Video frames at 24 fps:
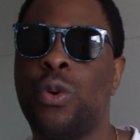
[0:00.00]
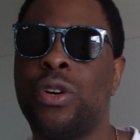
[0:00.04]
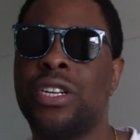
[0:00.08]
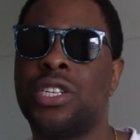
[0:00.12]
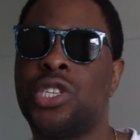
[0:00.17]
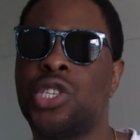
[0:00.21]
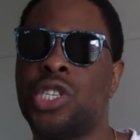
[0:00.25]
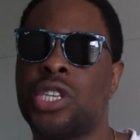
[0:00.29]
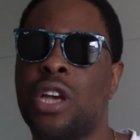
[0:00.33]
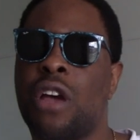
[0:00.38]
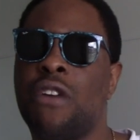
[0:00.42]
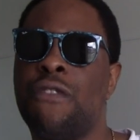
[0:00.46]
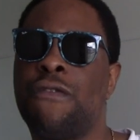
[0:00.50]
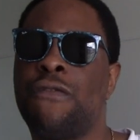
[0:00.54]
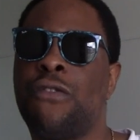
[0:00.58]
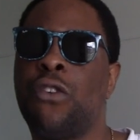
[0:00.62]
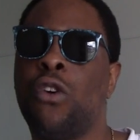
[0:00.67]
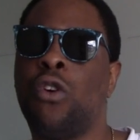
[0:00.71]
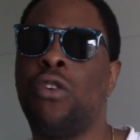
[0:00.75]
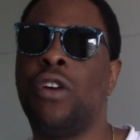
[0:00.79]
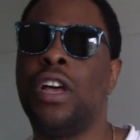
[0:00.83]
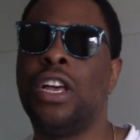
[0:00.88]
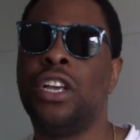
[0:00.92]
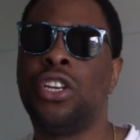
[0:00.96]
on and so
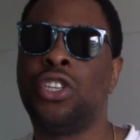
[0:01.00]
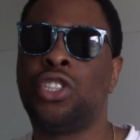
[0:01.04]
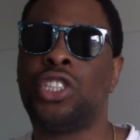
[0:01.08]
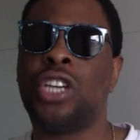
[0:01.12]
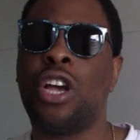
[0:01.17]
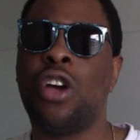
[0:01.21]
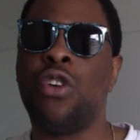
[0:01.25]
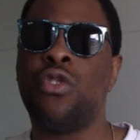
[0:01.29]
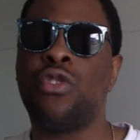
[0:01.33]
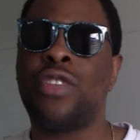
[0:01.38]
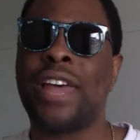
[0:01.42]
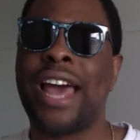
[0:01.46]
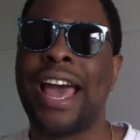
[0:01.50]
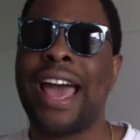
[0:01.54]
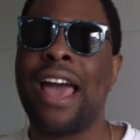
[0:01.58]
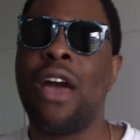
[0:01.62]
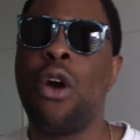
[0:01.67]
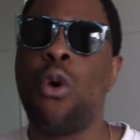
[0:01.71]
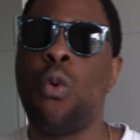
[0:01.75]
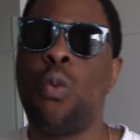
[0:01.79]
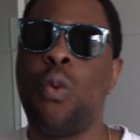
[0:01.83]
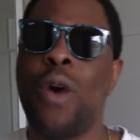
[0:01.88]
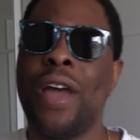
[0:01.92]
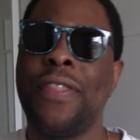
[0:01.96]
forth, so that
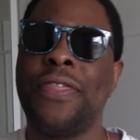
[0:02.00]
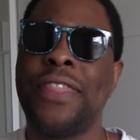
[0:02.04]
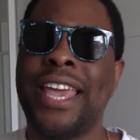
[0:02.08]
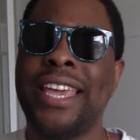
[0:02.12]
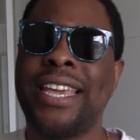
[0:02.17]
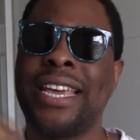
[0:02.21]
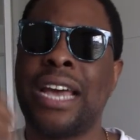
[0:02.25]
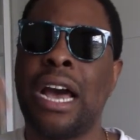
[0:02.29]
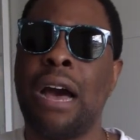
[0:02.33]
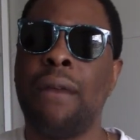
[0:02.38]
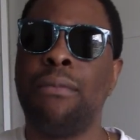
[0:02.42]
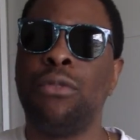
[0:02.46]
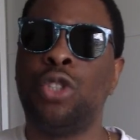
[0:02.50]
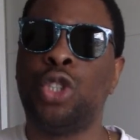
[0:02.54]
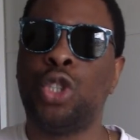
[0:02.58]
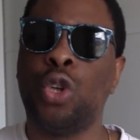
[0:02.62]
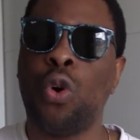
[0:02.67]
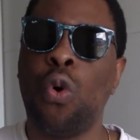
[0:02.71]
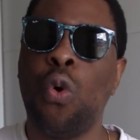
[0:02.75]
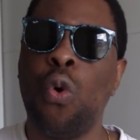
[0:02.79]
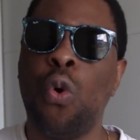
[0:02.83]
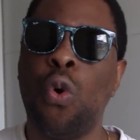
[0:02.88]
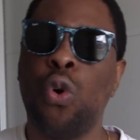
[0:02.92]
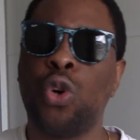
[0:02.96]
when they come to
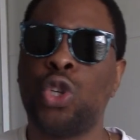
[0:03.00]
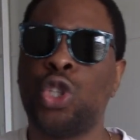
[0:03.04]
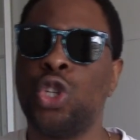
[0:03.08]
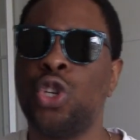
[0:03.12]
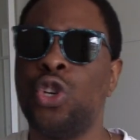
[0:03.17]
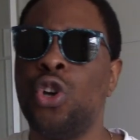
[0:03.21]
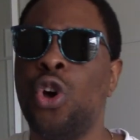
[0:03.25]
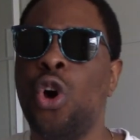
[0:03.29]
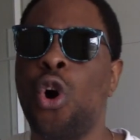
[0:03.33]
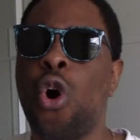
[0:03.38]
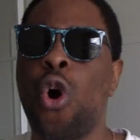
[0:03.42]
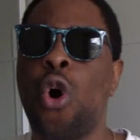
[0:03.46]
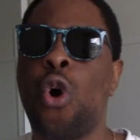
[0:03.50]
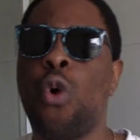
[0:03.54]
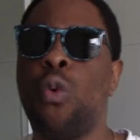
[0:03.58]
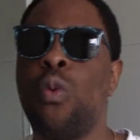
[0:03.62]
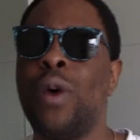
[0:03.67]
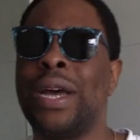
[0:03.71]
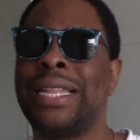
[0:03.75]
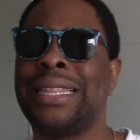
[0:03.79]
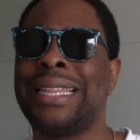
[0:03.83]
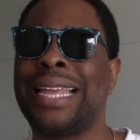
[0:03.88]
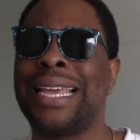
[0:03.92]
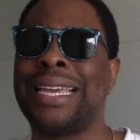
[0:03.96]
auction or
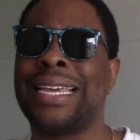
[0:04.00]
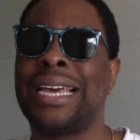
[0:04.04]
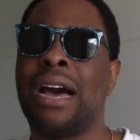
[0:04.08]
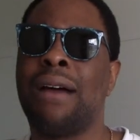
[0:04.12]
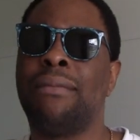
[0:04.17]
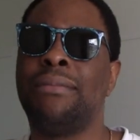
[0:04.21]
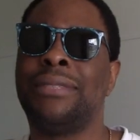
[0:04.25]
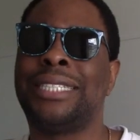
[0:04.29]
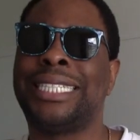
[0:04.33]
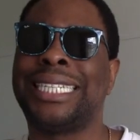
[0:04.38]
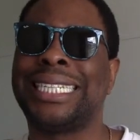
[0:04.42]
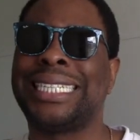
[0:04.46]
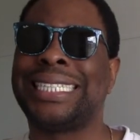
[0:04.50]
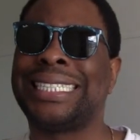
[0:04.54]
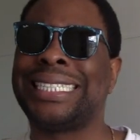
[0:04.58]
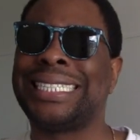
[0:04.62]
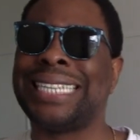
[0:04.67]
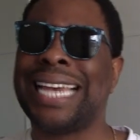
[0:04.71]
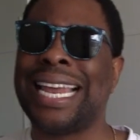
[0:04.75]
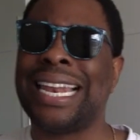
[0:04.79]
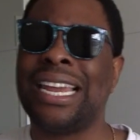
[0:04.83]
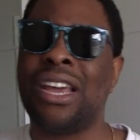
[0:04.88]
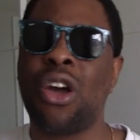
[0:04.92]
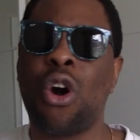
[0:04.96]
when they come to
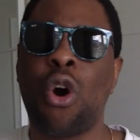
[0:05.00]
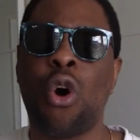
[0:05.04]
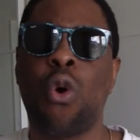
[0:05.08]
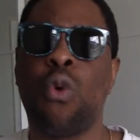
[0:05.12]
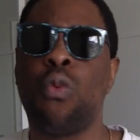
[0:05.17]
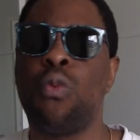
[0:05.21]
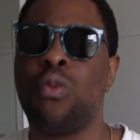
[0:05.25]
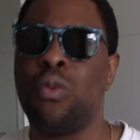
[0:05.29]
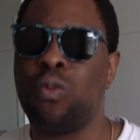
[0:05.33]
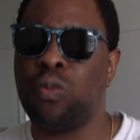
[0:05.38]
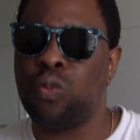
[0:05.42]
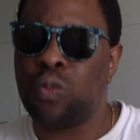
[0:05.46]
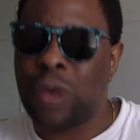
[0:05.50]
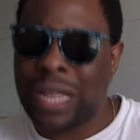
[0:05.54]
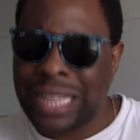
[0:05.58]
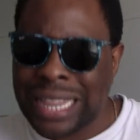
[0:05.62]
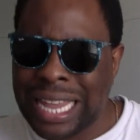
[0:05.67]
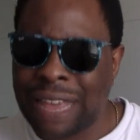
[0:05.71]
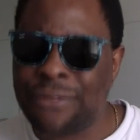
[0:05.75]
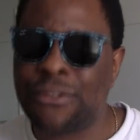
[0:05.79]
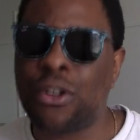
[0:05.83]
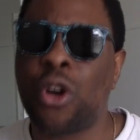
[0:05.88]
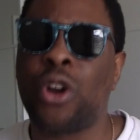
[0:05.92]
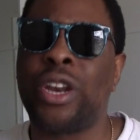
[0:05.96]
sell it or when
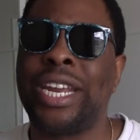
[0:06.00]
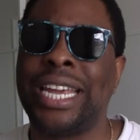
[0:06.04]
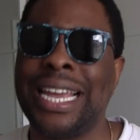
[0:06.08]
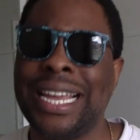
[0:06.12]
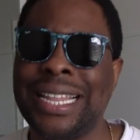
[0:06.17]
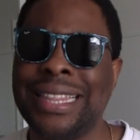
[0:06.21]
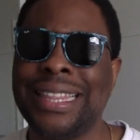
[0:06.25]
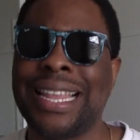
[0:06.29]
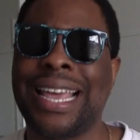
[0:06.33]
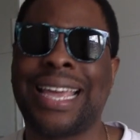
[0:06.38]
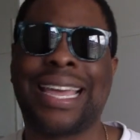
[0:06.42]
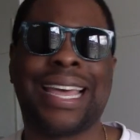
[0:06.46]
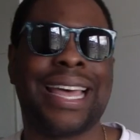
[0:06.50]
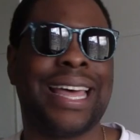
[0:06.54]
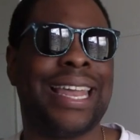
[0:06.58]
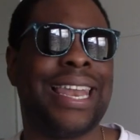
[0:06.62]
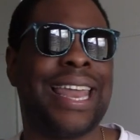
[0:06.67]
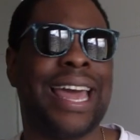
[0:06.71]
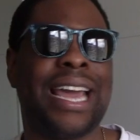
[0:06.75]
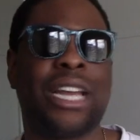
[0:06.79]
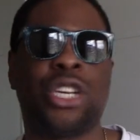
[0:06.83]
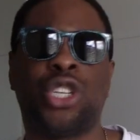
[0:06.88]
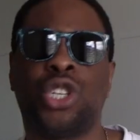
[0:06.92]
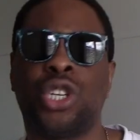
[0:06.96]
they've got it in their
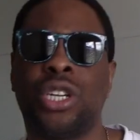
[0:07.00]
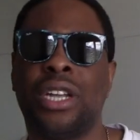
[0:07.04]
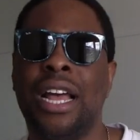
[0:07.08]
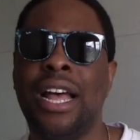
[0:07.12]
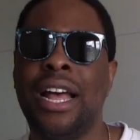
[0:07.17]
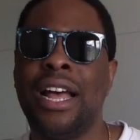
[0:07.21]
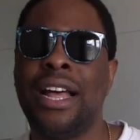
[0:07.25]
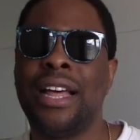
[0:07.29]
collection,